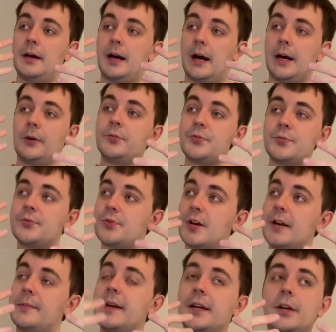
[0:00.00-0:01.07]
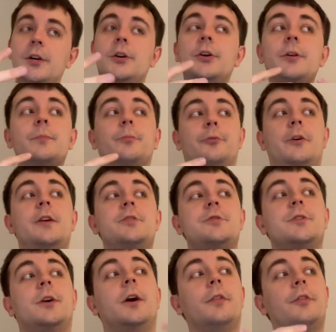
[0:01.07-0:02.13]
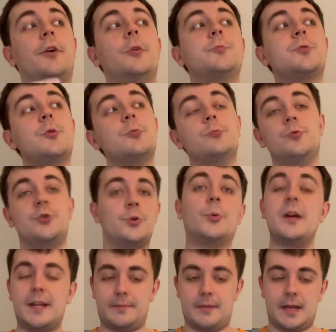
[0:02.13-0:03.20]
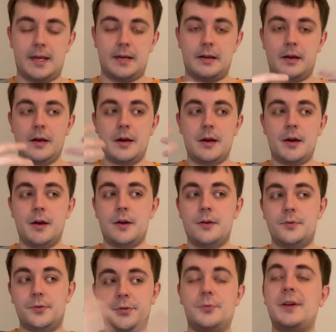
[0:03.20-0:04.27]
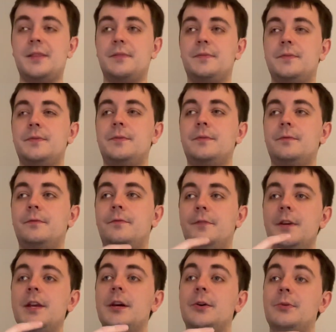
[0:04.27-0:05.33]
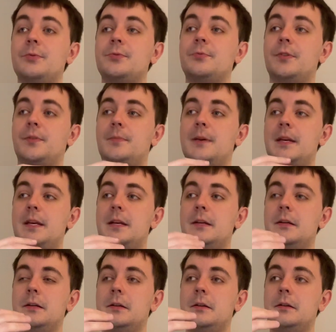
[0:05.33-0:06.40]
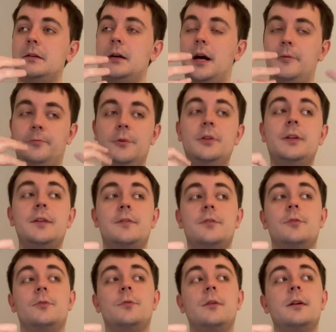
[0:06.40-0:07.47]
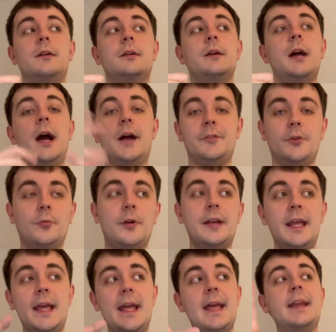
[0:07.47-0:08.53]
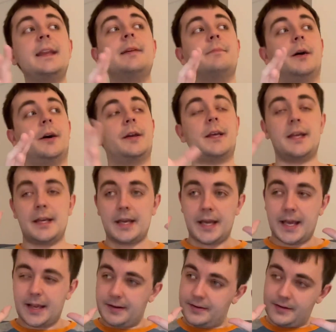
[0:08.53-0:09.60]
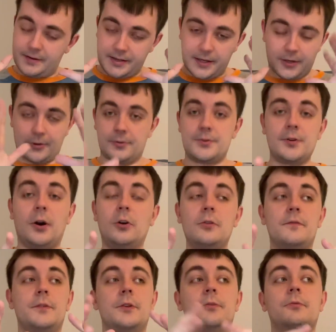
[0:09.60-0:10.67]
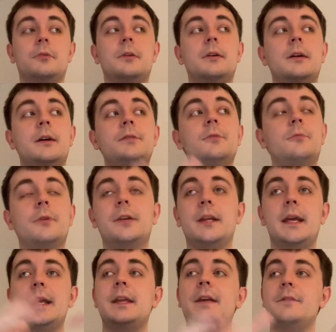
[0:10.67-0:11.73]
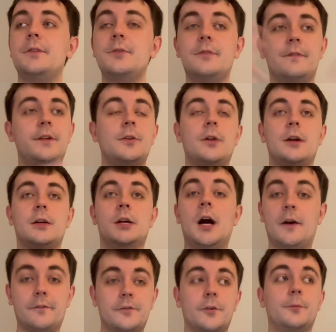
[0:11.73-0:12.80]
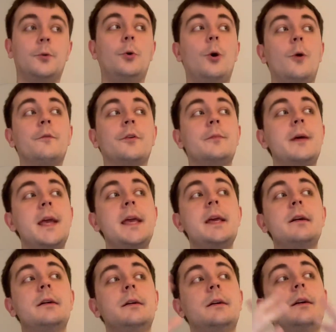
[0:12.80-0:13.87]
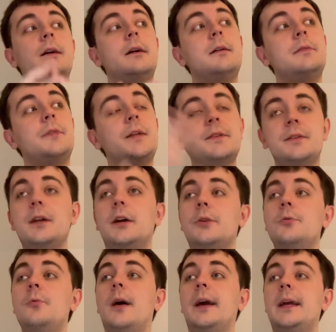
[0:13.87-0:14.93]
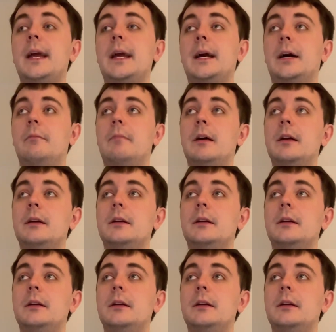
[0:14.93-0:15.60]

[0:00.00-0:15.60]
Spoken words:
I also try to make a good impression on those who join me doing videos with me. I really do. I don't want anybody, and, you know, to all of you, I don't want any of you to feel uncomfortable over me. That's not who I am.